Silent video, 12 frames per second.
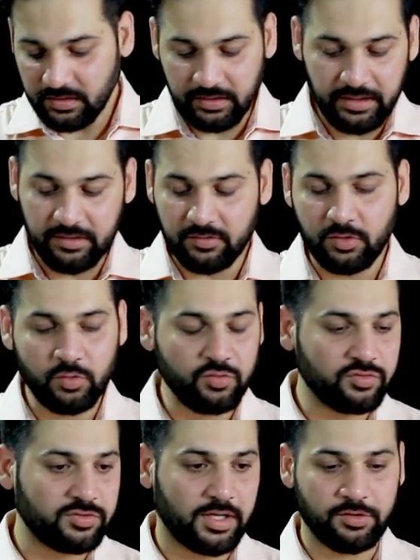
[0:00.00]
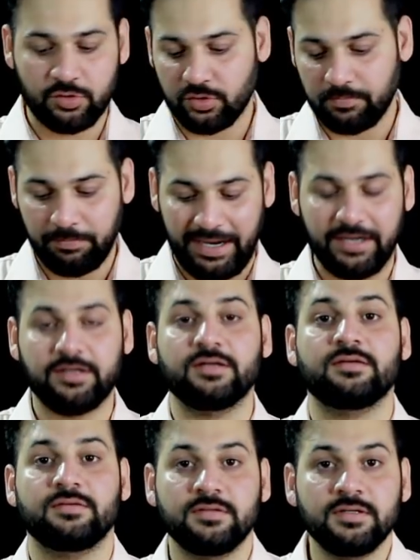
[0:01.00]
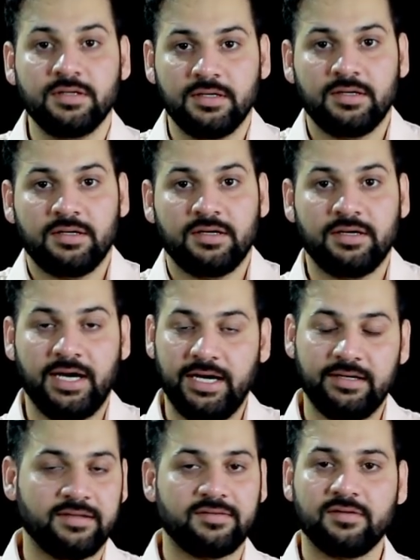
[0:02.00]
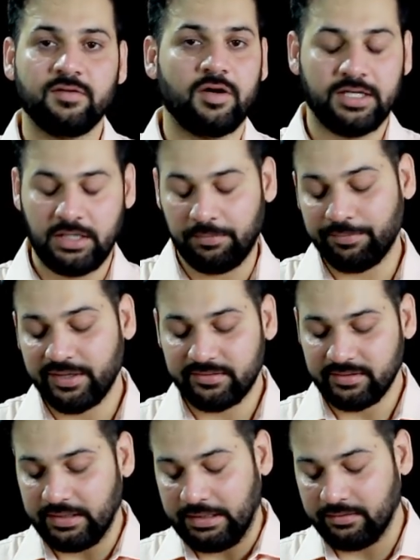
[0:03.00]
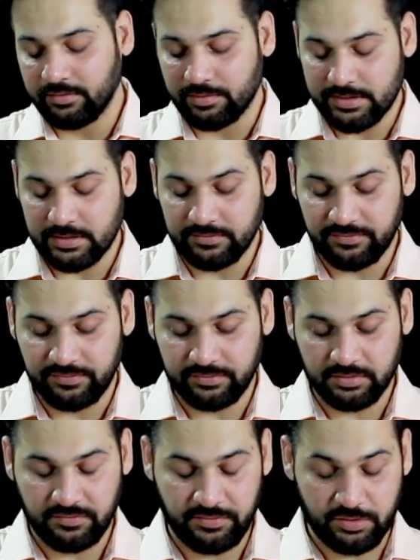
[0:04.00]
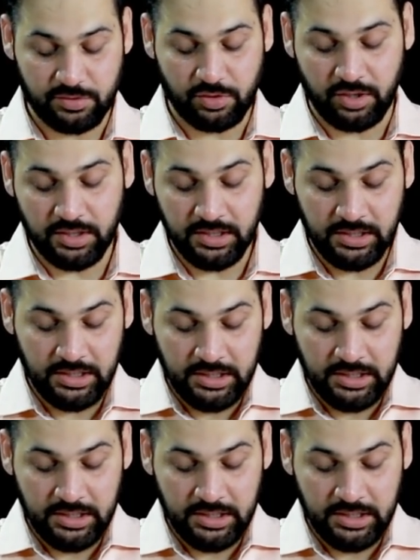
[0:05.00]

There is no such pattern, right? This is not a number series question for sure.